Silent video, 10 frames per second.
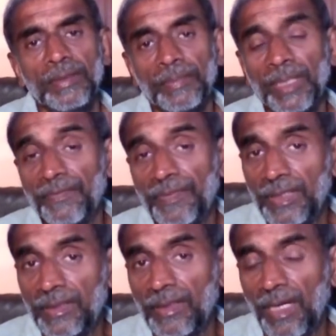
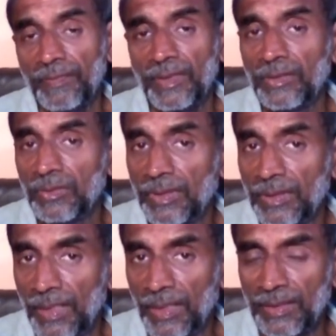benefit after
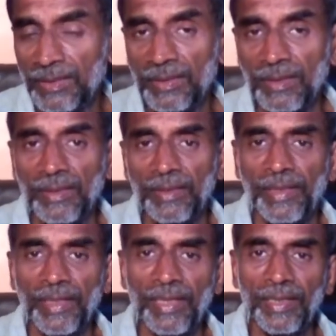using drugs,
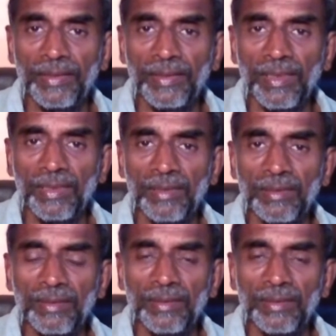and uh,